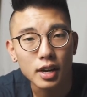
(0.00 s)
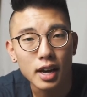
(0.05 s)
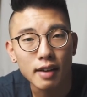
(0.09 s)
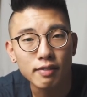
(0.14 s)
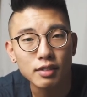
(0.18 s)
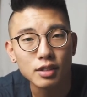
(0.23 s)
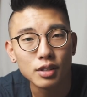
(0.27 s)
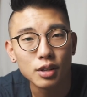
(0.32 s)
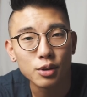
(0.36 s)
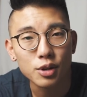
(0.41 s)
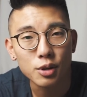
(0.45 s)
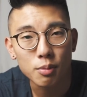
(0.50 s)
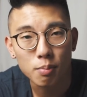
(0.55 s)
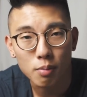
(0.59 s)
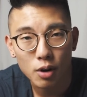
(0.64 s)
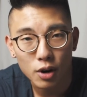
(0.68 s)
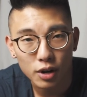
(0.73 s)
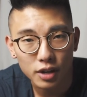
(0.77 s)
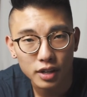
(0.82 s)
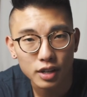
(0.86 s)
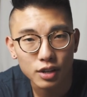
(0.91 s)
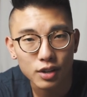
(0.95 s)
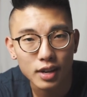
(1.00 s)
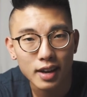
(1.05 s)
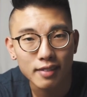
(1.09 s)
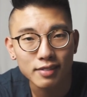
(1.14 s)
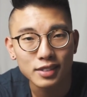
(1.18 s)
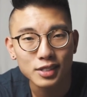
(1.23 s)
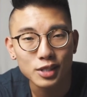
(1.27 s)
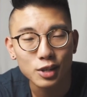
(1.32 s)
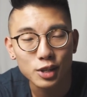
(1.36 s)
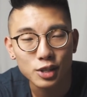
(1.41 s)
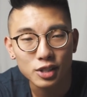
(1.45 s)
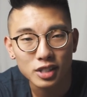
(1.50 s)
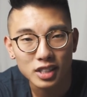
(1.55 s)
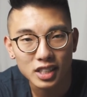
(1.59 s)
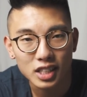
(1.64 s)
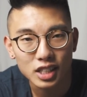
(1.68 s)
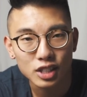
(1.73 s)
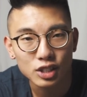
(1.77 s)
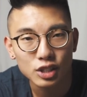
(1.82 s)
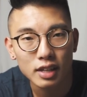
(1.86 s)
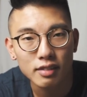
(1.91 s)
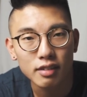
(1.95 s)
You have to know your market. You have to know your
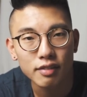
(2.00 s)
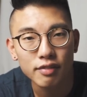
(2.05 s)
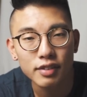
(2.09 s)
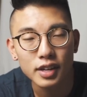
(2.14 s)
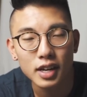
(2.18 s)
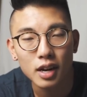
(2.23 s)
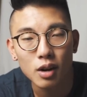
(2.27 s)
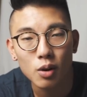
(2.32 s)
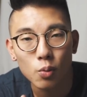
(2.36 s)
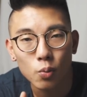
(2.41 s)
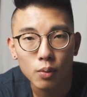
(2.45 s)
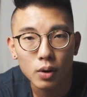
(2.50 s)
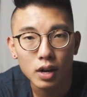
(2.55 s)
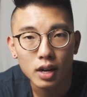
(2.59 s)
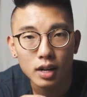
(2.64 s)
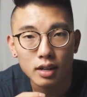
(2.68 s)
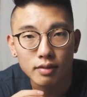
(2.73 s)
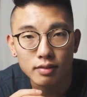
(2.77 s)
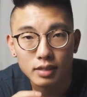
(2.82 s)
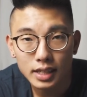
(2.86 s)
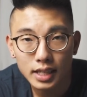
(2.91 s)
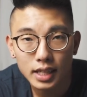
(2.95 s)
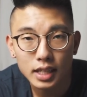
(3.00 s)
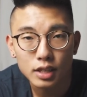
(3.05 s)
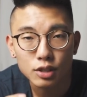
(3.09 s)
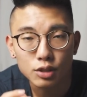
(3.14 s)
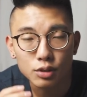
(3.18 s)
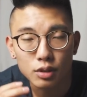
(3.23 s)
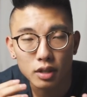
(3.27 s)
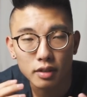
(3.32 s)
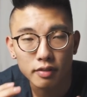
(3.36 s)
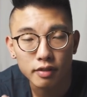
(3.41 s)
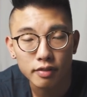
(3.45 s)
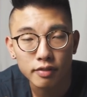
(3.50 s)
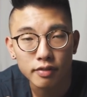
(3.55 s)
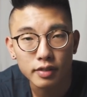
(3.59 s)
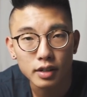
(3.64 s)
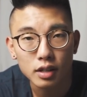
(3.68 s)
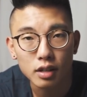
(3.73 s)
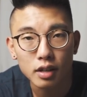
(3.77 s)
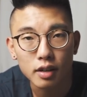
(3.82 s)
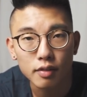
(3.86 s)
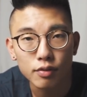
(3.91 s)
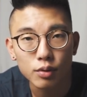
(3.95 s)
niche. You have to figure out what kind of need you are
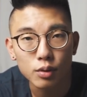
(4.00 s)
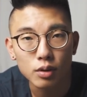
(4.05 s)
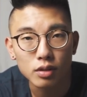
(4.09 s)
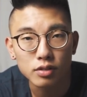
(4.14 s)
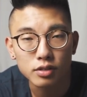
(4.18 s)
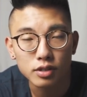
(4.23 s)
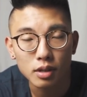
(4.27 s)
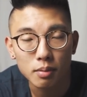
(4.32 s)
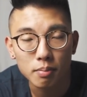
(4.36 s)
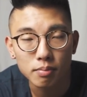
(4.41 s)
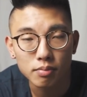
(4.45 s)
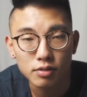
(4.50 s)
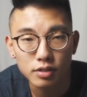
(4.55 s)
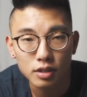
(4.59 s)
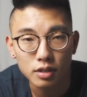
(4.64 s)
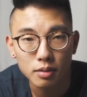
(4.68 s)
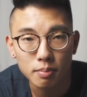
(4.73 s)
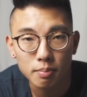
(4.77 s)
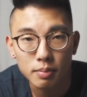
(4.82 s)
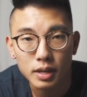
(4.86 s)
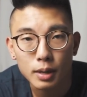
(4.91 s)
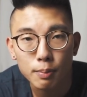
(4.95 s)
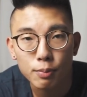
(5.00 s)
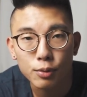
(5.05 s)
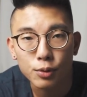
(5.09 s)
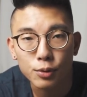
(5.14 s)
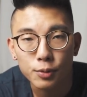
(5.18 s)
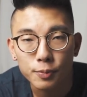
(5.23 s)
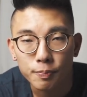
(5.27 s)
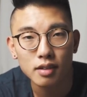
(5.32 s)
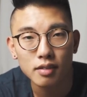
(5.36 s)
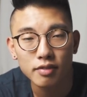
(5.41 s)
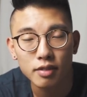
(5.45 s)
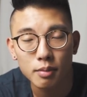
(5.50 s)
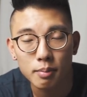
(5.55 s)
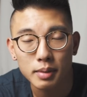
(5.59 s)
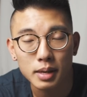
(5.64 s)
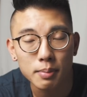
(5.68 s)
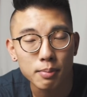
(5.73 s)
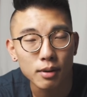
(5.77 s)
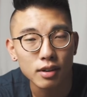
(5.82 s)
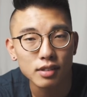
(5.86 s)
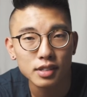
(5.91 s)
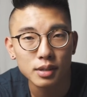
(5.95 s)
fulfilling for some certain people. For
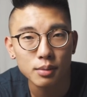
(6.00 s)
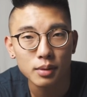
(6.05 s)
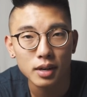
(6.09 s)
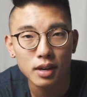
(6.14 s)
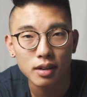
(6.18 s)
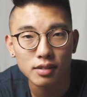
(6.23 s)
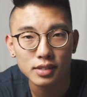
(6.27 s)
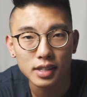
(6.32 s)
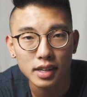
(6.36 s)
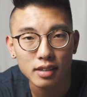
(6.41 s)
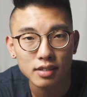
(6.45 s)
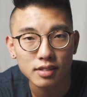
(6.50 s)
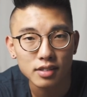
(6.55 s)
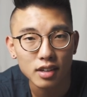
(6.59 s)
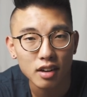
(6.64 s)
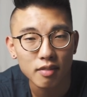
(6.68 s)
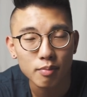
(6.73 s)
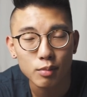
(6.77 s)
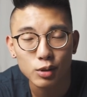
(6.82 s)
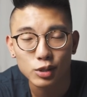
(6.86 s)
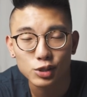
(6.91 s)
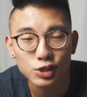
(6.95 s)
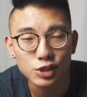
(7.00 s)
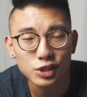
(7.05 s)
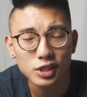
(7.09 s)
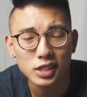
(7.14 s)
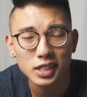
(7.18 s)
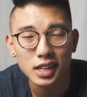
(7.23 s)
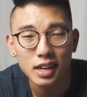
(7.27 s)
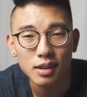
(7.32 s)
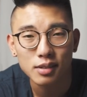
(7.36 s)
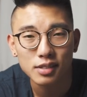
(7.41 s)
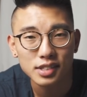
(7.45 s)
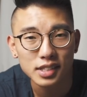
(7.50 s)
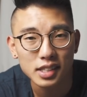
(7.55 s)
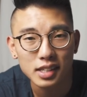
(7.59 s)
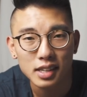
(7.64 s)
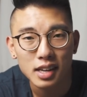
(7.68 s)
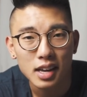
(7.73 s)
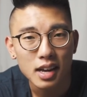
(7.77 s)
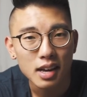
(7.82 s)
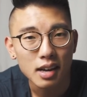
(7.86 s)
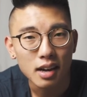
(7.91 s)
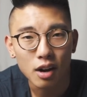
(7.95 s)
me personally, when I was like a sophomore, junior, I was seeing
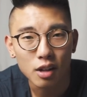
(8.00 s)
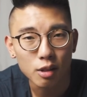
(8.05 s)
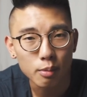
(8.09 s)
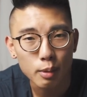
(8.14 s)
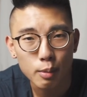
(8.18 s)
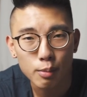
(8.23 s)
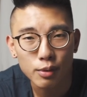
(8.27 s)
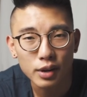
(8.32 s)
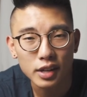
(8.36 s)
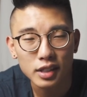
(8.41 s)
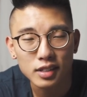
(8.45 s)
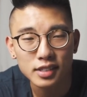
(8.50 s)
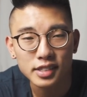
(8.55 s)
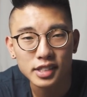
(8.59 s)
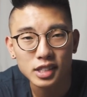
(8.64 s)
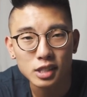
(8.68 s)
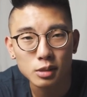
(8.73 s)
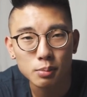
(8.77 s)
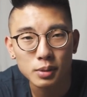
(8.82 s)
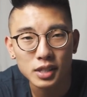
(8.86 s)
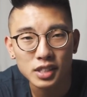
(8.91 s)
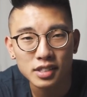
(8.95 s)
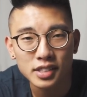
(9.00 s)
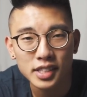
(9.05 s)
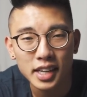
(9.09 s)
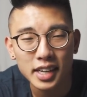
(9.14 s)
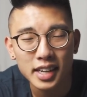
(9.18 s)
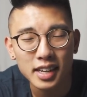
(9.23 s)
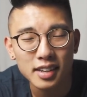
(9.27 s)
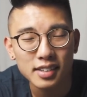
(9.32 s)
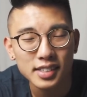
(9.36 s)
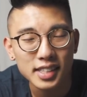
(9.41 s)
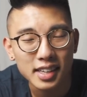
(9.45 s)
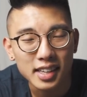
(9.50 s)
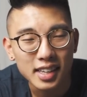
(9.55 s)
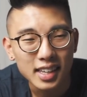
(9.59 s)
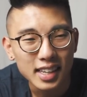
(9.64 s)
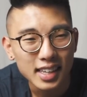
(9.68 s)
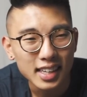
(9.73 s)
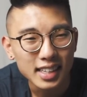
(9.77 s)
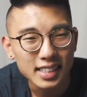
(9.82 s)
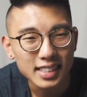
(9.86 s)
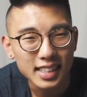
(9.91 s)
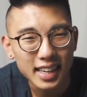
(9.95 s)
other people get their senior pictures taken. I was like,
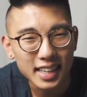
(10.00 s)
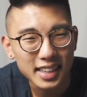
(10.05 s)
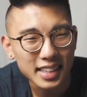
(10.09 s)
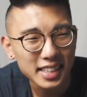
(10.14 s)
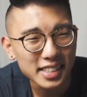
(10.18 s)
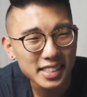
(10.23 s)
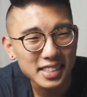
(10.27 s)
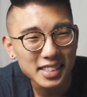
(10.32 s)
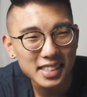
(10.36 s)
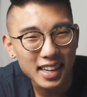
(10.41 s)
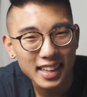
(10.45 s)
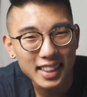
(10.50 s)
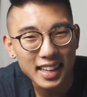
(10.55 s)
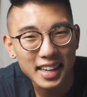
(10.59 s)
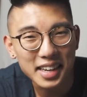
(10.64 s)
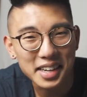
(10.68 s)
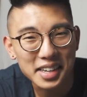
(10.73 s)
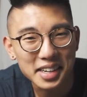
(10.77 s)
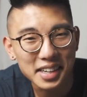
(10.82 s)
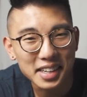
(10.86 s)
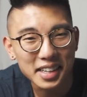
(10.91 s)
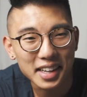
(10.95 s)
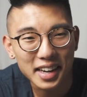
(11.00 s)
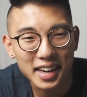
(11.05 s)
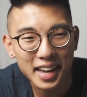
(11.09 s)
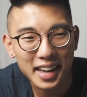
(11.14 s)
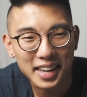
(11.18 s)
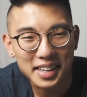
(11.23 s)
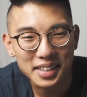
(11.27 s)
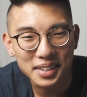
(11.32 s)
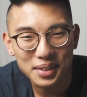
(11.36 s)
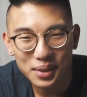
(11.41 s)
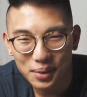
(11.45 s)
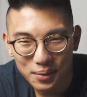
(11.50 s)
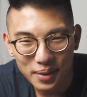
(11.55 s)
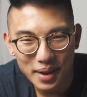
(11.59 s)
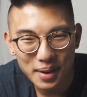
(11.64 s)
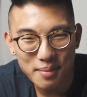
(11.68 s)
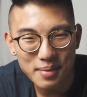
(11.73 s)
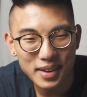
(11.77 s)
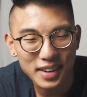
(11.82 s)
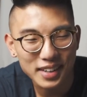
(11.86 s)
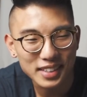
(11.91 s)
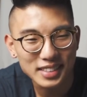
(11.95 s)
dang, these are not that good and I could do a way
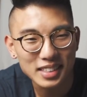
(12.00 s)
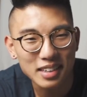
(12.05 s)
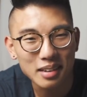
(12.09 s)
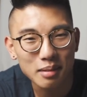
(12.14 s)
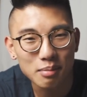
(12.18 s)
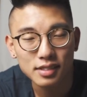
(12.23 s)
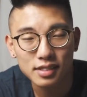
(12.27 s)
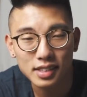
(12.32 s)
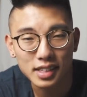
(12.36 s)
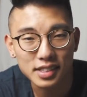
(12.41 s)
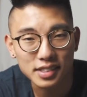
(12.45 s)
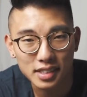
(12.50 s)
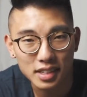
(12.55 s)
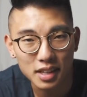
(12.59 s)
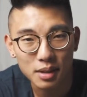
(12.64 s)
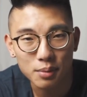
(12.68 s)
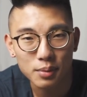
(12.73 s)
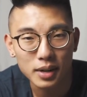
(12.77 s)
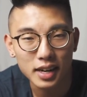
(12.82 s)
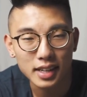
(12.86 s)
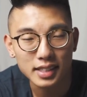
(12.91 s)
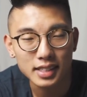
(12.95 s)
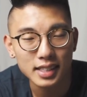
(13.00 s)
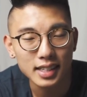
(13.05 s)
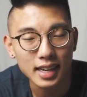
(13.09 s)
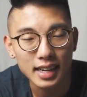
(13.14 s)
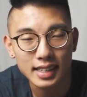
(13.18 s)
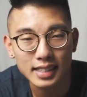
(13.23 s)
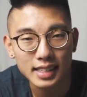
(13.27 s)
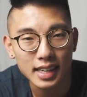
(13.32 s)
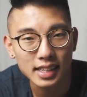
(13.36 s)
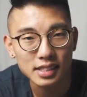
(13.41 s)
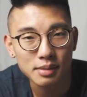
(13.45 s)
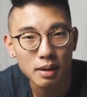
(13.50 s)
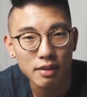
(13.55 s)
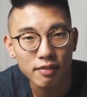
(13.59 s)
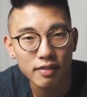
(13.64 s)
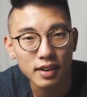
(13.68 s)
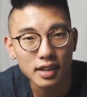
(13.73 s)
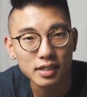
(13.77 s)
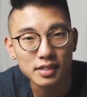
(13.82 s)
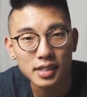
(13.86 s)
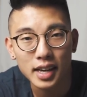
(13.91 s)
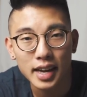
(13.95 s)
better job. So that's literally what I did. I text my
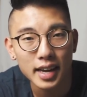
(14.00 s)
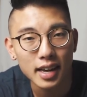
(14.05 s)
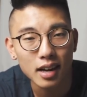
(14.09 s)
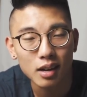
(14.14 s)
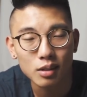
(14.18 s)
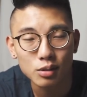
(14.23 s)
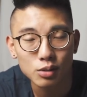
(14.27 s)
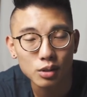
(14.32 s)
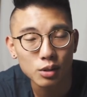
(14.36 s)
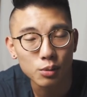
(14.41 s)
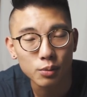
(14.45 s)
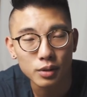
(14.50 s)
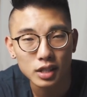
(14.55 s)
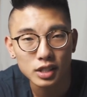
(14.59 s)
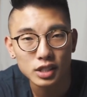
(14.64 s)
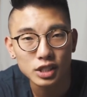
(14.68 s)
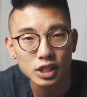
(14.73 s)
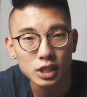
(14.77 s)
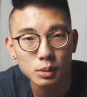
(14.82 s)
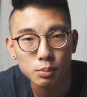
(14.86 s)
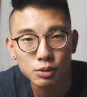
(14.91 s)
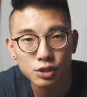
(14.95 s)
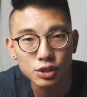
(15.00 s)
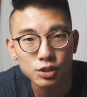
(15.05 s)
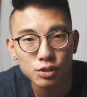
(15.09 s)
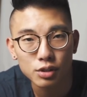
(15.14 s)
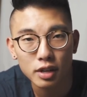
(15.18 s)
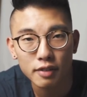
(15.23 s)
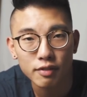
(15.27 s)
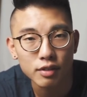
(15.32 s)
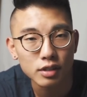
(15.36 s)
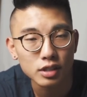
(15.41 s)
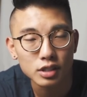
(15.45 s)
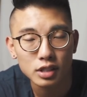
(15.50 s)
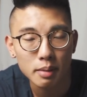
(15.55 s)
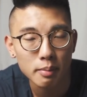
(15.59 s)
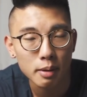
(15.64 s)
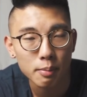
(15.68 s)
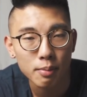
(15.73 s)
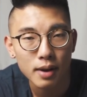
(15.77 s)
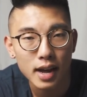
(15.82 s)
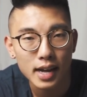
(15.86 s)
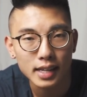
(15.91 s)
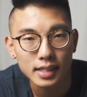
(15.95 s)
friends, hey, I'll do a really cheap shoot if you just let me
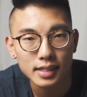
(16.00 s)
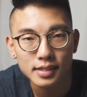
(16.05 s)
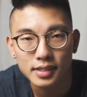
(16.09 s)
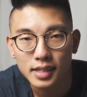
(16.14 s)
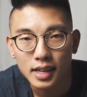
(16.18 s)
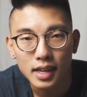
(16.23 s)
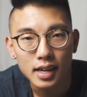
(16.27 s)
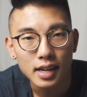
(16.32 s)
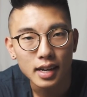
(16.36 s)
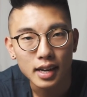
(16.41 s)
practice.